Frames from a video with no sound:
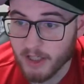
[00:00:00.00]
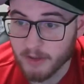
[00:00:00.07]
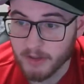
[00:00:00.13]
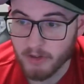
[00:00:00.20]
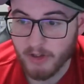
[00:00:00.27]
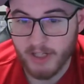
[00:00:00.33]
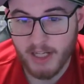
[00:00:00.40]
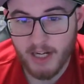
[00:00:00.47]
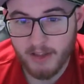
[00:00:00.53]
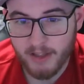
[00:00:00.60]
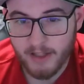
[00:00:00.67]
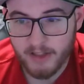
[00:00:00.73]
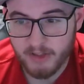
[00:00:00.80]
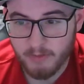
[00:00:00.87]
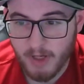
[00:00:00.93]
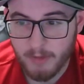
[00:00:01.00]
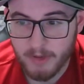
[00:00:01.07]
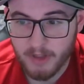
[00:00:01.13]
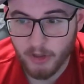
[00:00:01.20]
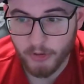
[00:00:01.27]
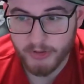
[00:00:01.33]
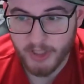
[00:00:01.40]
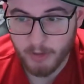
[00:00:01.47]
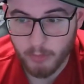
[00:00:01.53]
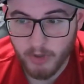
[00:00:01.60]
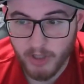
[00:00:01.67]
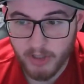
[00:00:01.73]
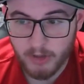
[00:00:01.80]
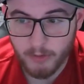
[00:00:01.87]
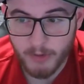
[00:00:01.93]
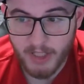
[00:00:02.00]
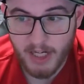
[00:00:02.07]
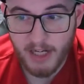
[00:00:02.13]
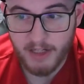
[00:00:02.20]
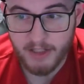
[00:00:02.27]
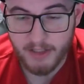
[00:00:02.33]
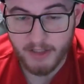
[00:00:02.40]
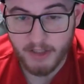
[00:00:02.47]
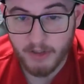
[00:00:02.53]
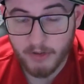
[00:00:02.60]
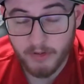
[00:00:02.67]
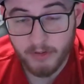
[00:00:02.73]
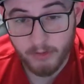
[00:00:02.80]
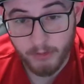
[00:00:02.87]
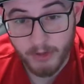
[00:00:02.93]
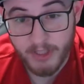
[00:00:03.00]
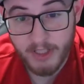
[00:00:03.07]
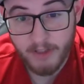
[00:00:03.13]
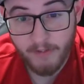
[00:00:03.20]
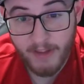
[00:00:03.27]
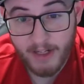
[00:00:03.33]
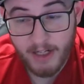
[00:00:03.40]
I kind of thought this might be the Jose Abreu we got in year 3 of that